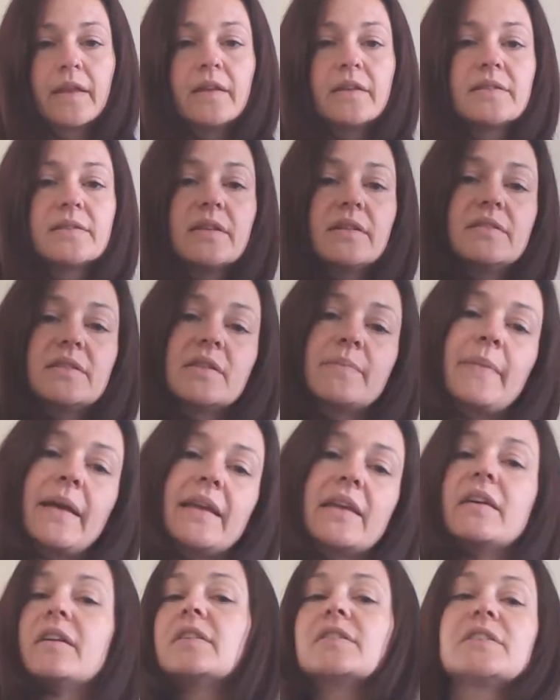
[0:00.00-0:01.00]
So to
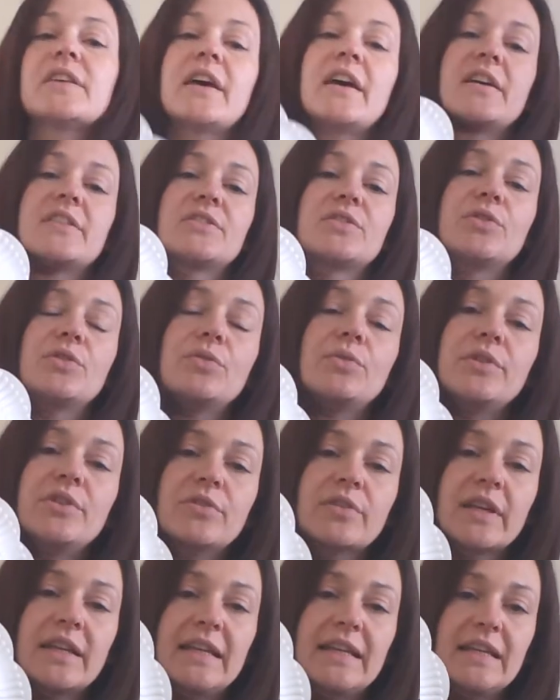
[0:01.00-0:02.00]
make our turtle,
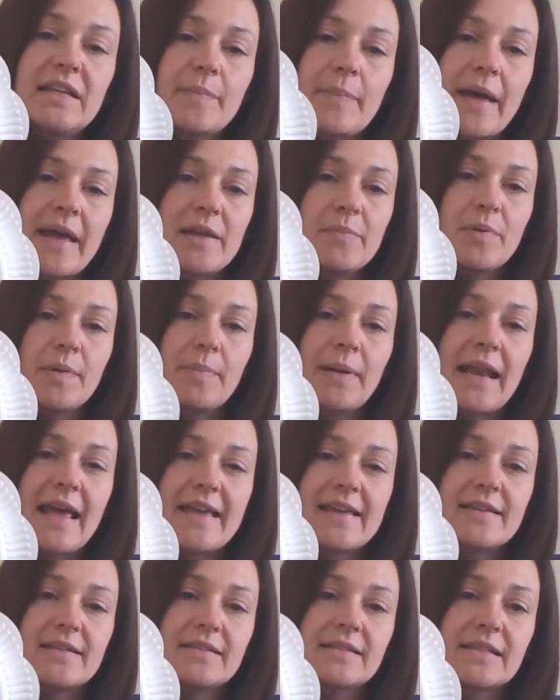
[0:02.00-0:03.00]
you're going to need a paper
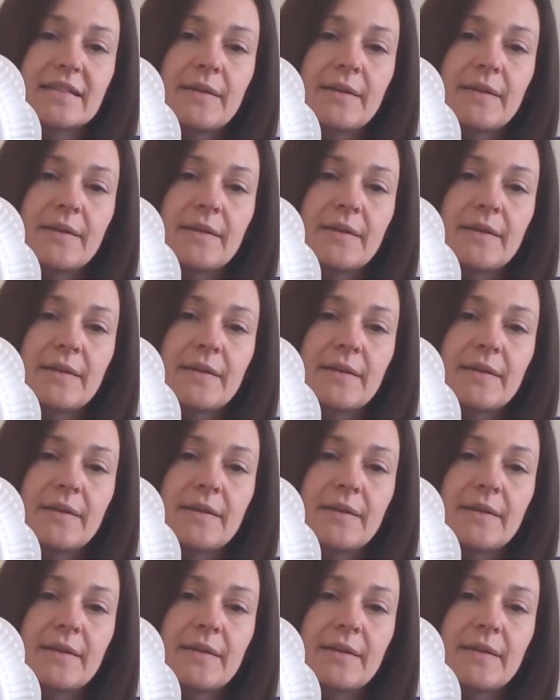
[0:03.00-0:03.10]
plate.